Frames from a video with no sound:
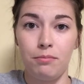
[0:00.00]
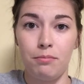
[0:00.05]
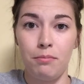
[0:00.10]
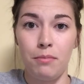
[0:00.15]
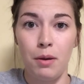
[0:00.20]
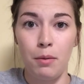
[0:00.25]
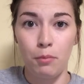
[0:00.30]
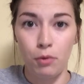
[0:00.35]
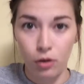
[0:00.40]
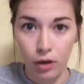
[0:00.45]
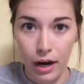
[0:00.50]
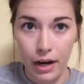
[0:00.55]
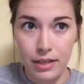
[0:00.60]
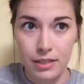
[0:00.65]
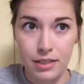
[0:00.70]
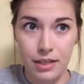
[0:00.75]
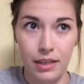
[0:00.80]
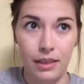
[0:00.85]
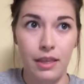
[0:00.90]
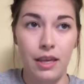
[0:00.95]

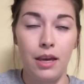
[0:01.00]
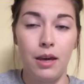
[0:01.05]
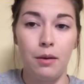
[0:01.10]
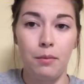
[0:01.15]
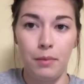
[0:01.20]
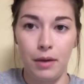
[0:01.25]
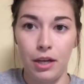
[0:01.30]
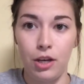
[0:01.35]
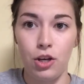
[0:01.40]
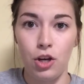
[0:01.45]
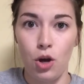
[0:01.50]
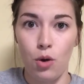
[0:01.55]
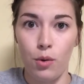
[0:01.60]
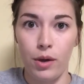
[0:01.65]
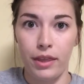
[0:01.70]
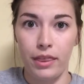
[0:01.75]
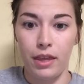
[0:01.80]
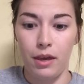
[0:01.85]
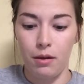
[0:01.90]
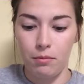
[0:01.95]
memorizing them and
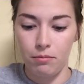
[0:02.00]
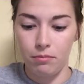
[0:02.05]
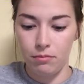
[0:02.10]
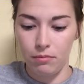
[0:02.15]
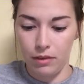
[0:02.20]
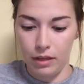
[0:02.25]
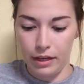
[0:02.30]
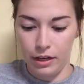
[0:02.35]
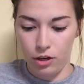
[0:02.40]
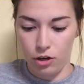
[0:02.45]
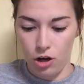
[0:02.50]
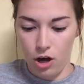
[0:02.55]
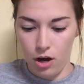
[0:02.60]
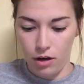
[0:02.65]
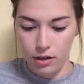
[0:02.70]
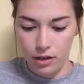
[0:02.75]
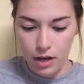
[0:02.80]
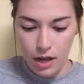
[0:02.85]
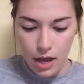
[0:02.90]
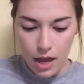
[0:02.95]
knowing them later
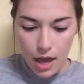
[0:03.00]
on.